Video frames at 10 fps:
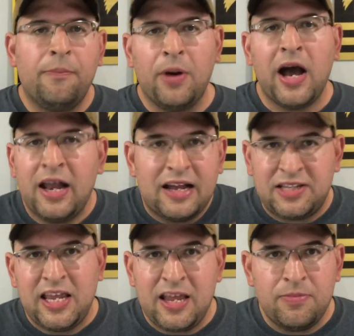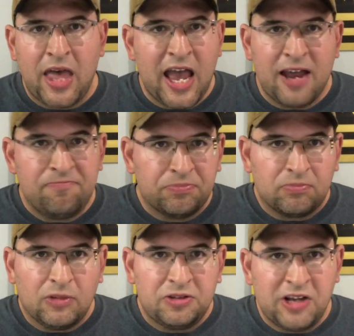But a team that
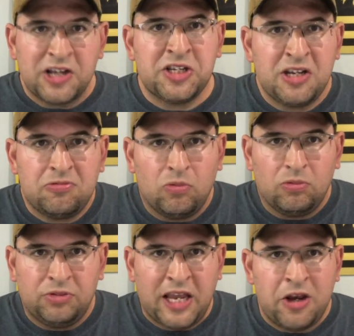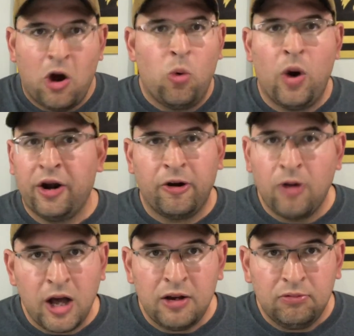they don't want to
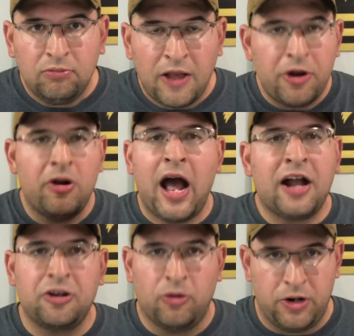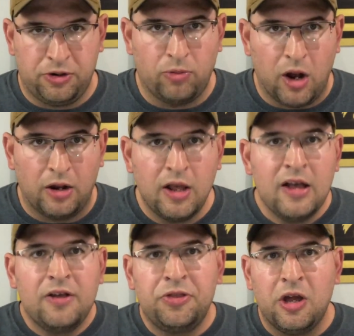run, and they're not going to run.
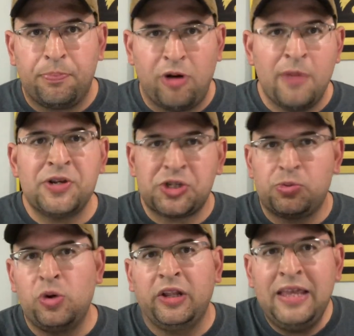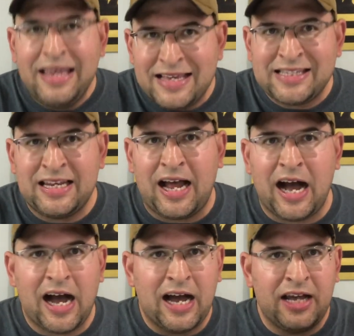The premise really isn't
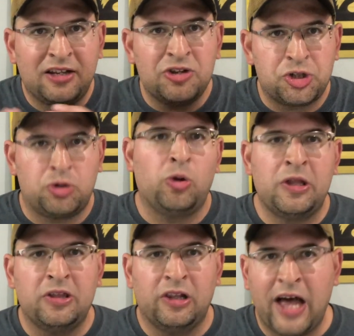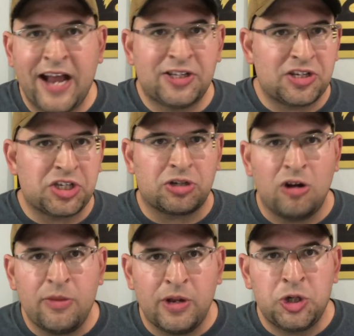on controlling the lines of
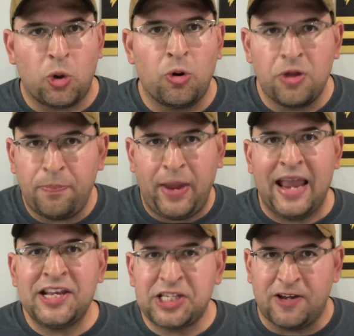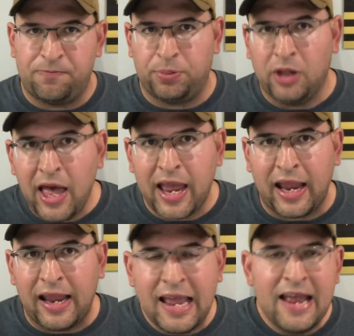scrimmage or the pace of
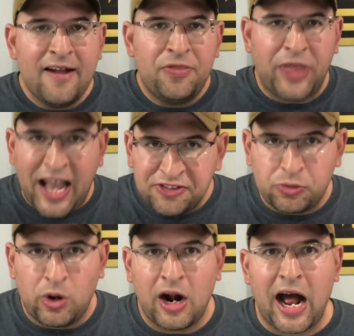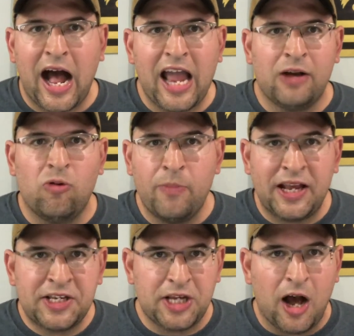play. That's where Iowa
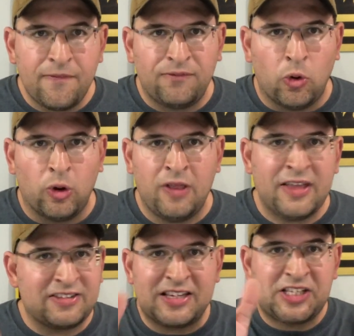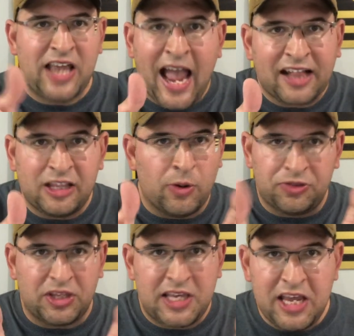makes up for. That's exactly what
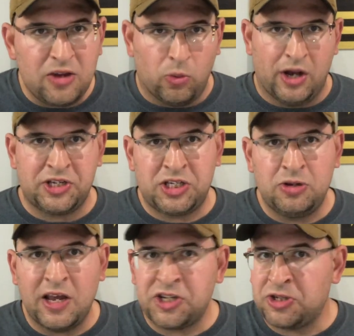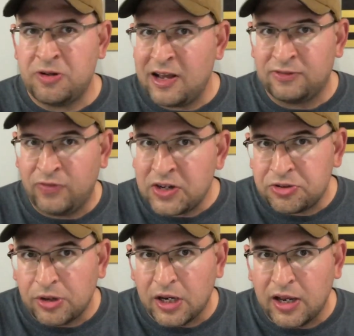the key was to yesterday's
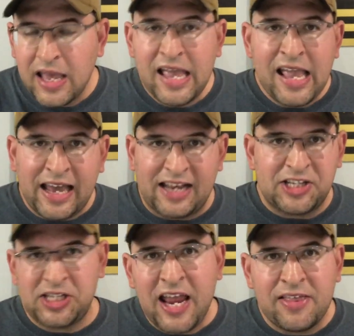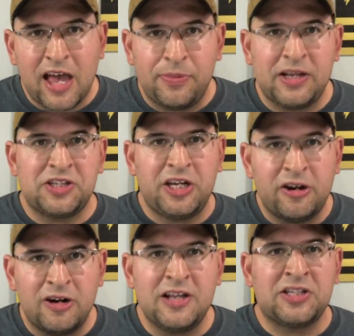victory. And I say that because
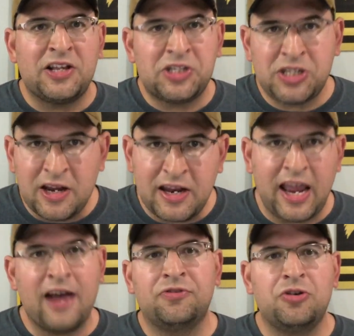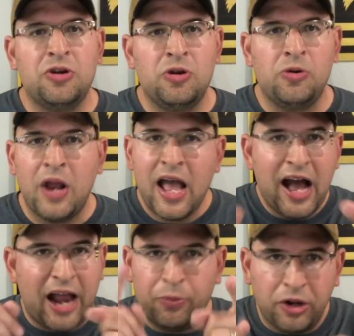here it is on Sunday afternoon.
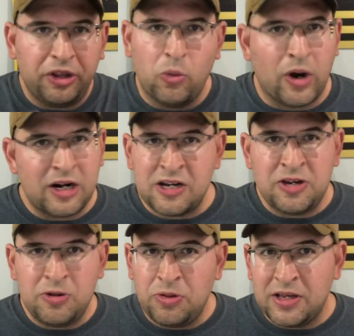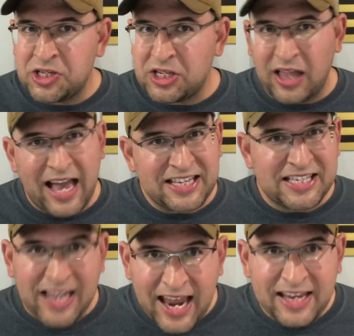I really wanted to do this last
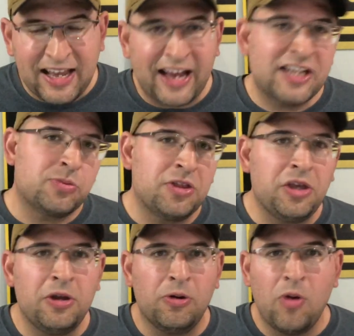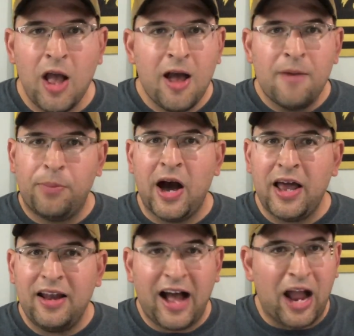night, guys, with you,
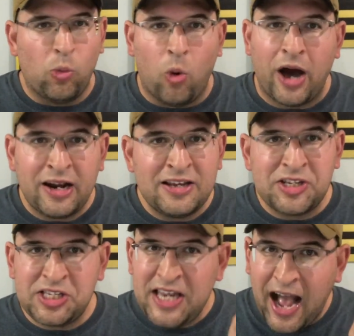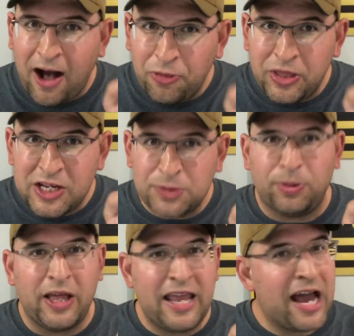but I wanted to see how things
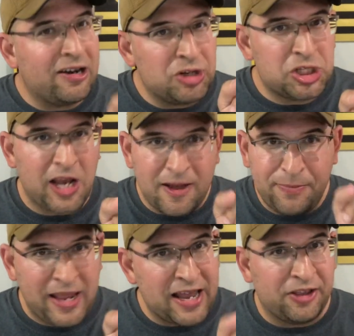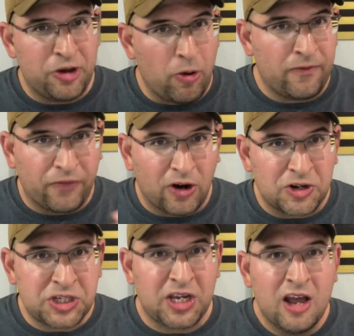played out in Champaign, Illinois
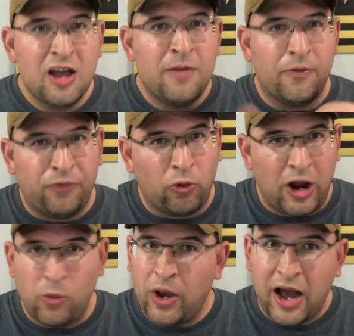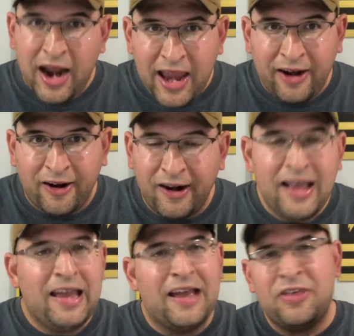first before I went on air,
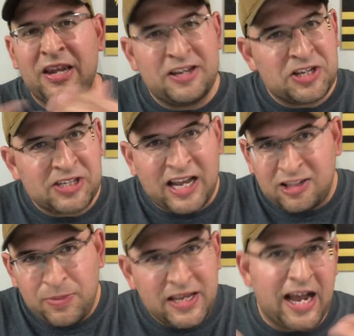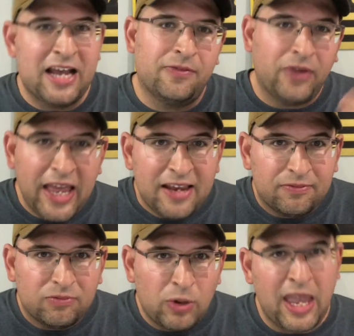and then it just got to be kind of late.
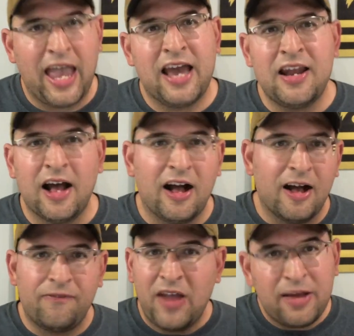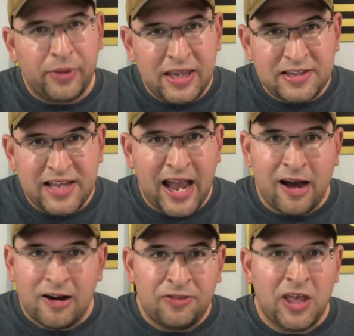We had family in
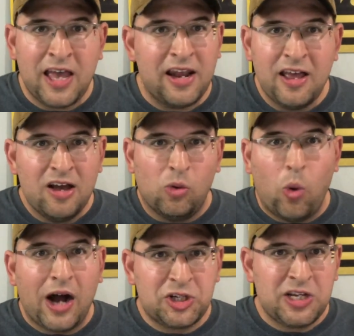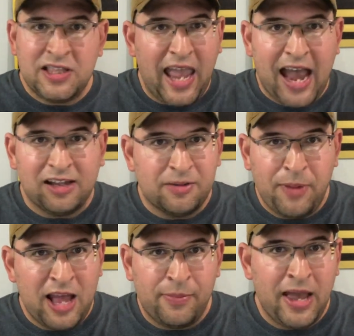town, and then watching the
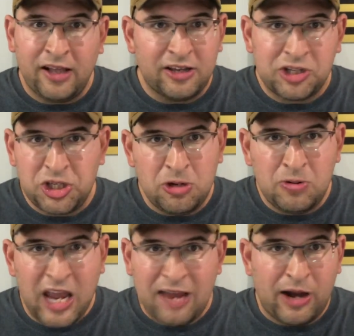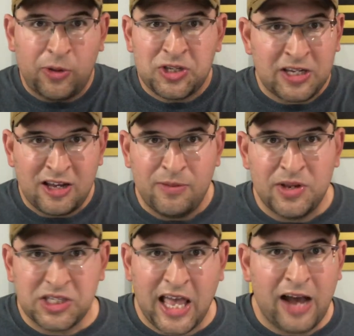Alabama-LSU game, I wasn't going to
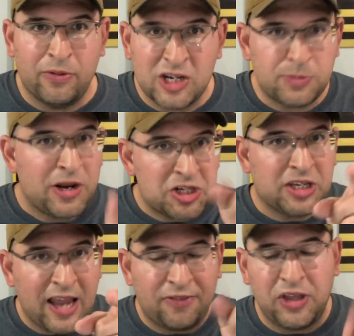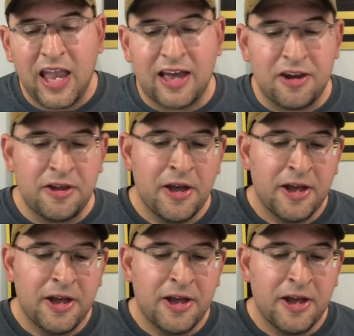miss that one, especially at the end.